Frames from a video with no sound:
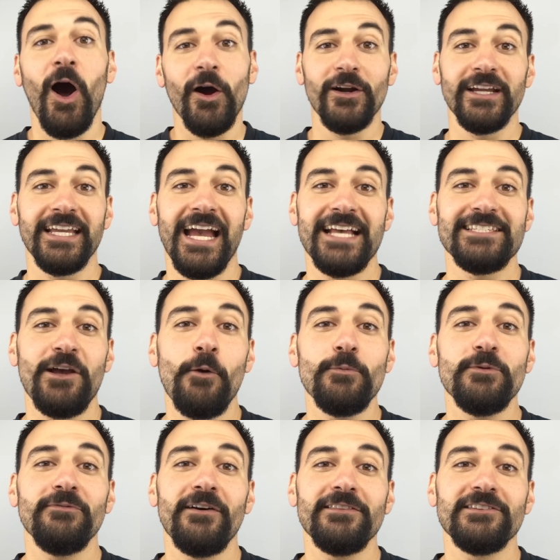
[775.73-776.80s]
Alright guys, I hope
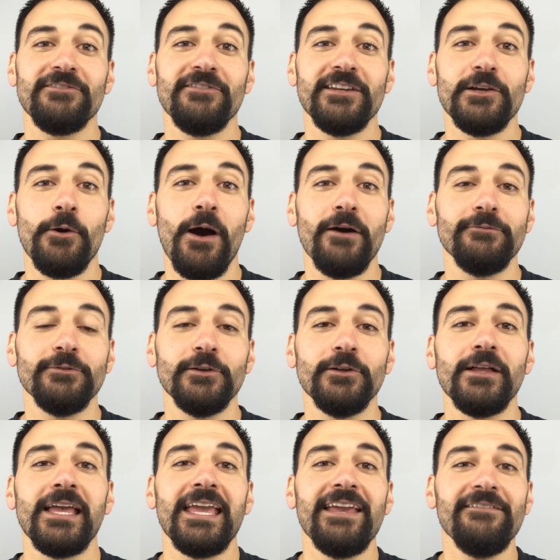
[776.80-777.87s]
you found this video
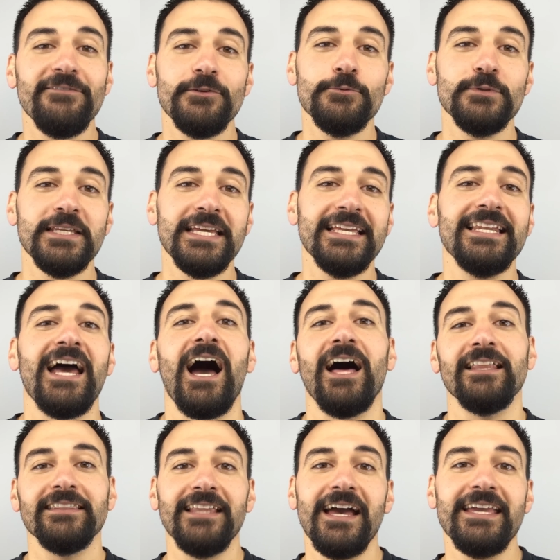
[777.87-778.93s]
helpful. If you did,
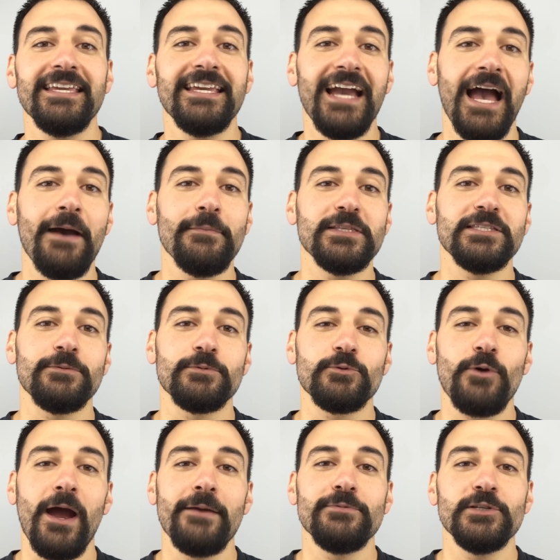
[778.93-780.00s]
a like, comment,
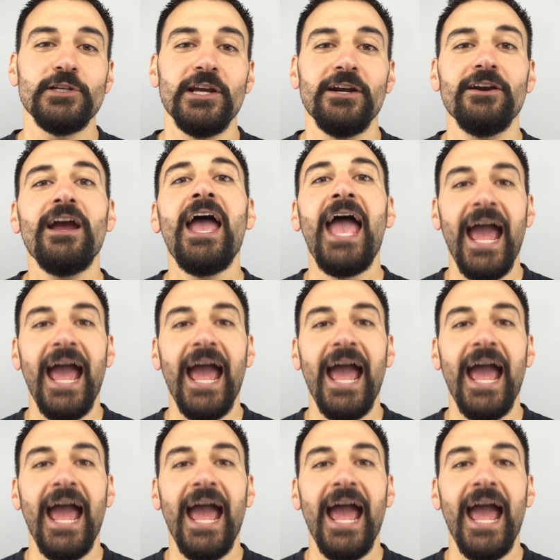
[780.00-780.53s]
subscribe, share,